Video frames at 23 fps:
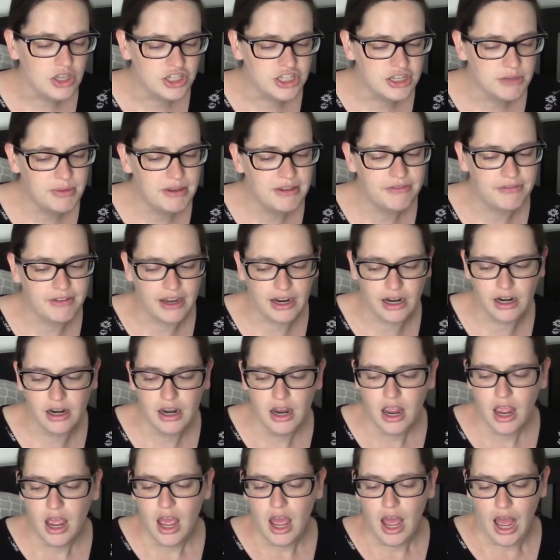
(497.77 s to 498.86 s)
To be fair,
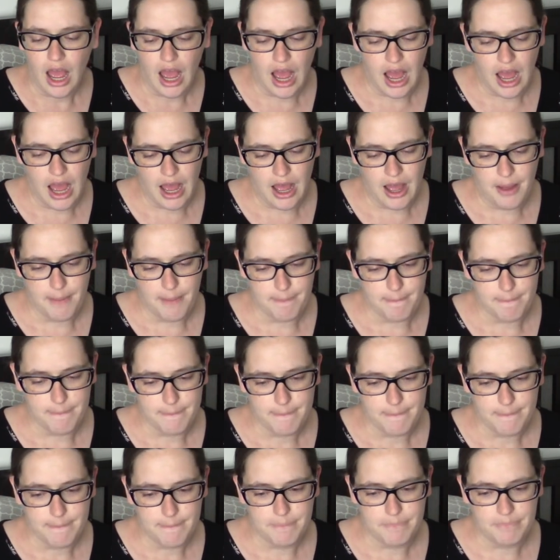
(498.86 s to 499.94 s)
um,
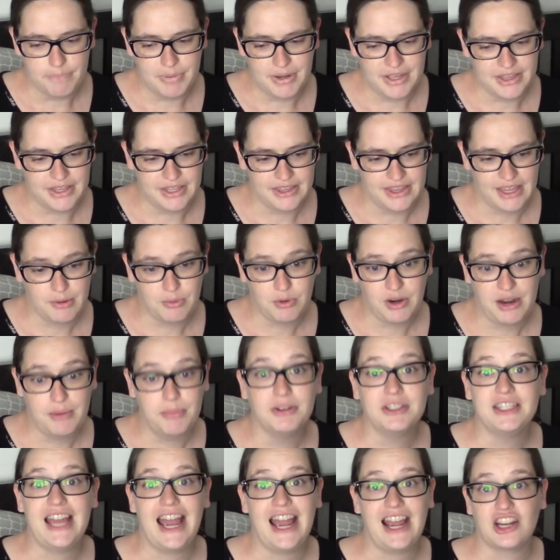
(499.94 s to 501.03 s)
but that they were able
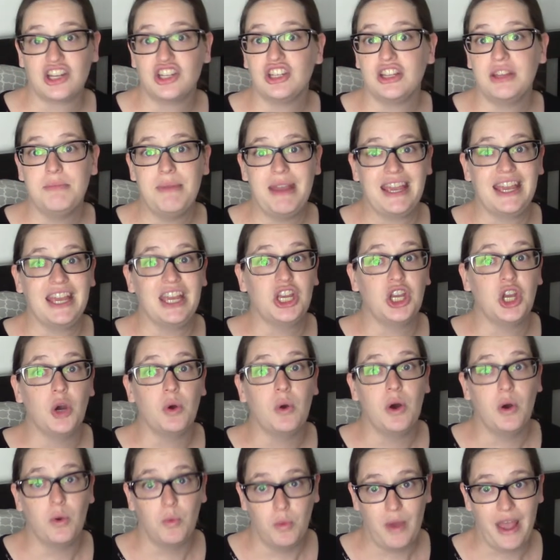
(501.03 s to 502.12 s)
to actually make it go
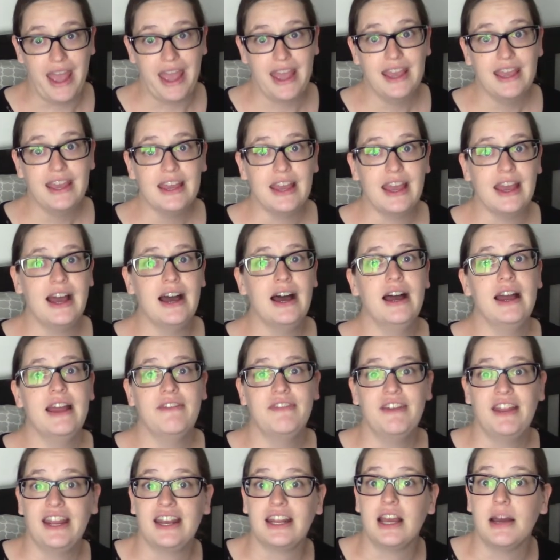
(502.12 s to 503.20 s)
away uh, if
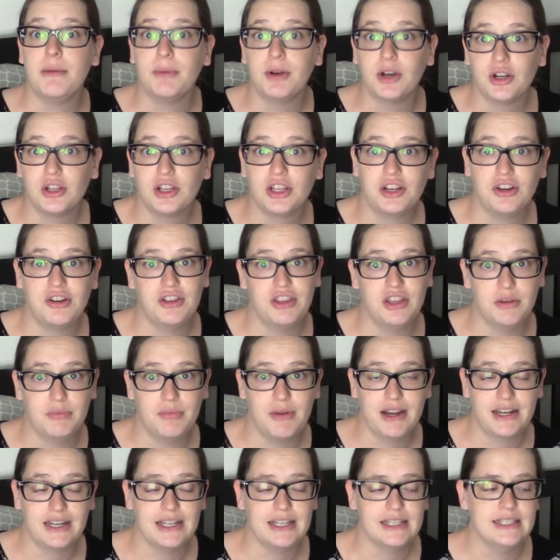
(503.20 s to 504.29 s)
it had come earlier in their
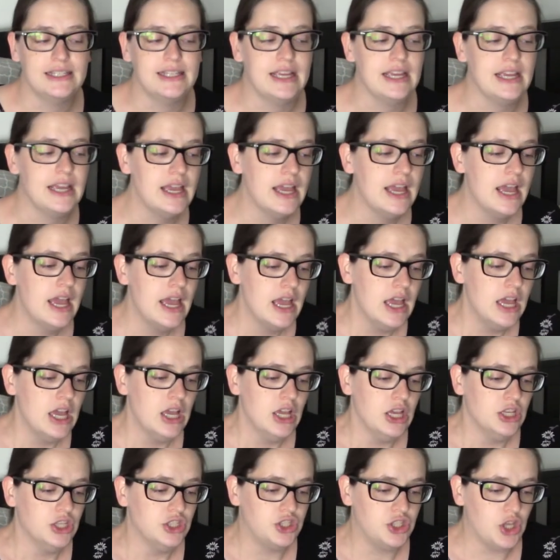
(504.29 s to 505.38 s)
pregnancy.
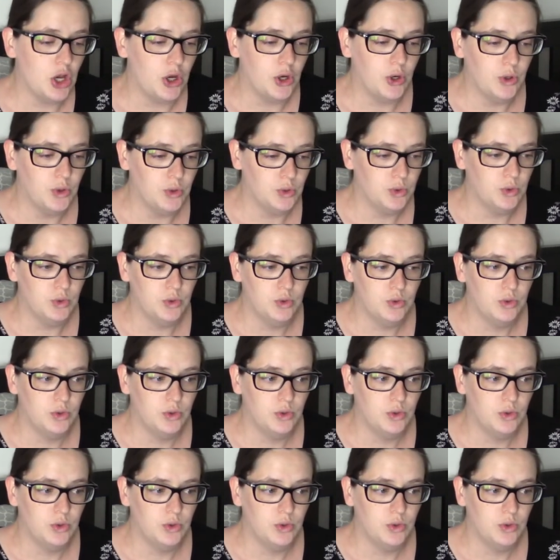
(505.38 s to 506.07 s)
So